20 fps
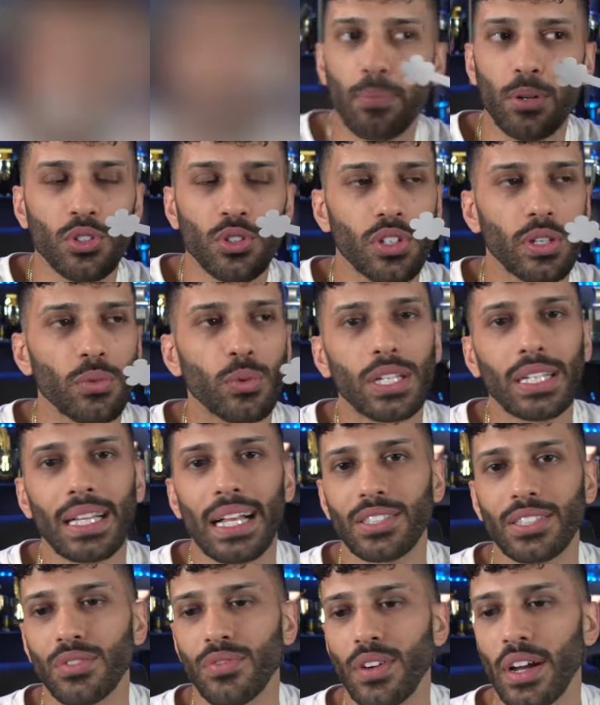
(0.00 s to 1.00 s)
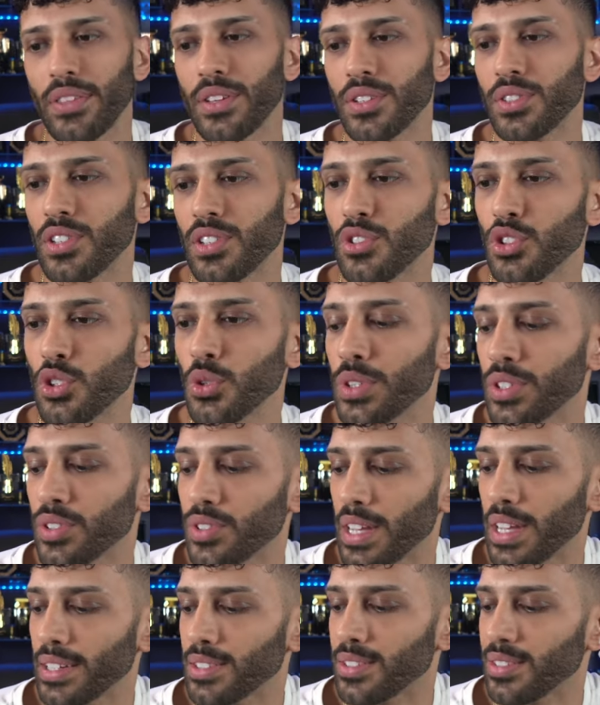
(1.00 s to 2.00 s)
I personally would classify this as
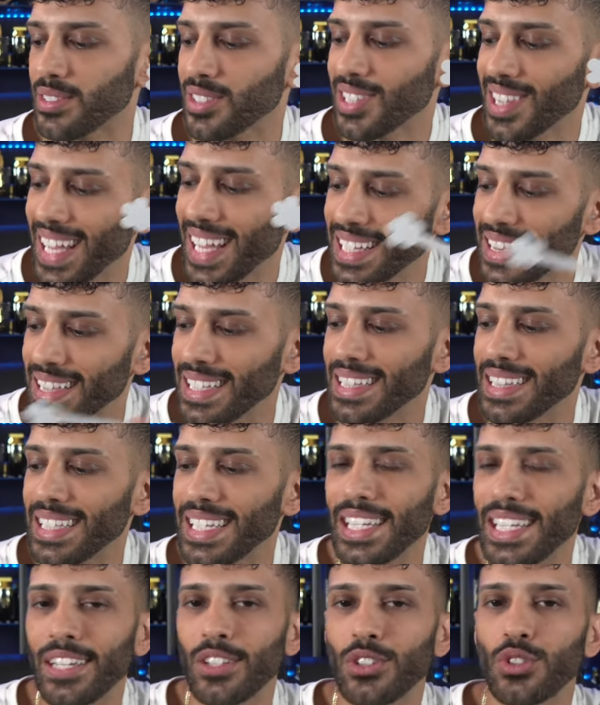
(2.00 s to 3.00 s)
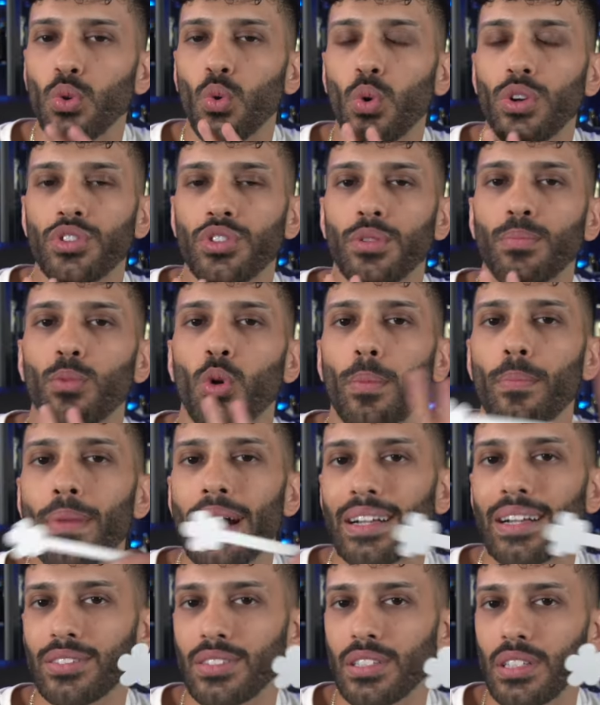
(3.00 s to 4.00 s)
unisex, slightly leaning towards the more
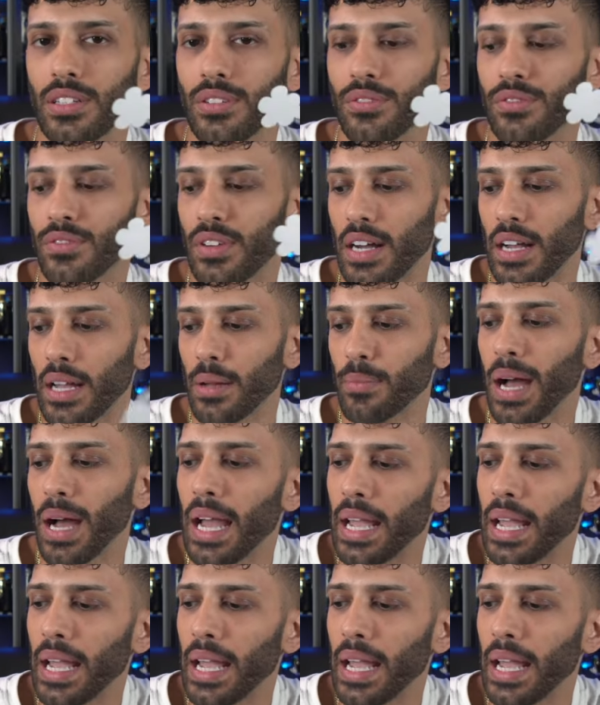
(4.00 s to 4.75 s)
masculine vibe.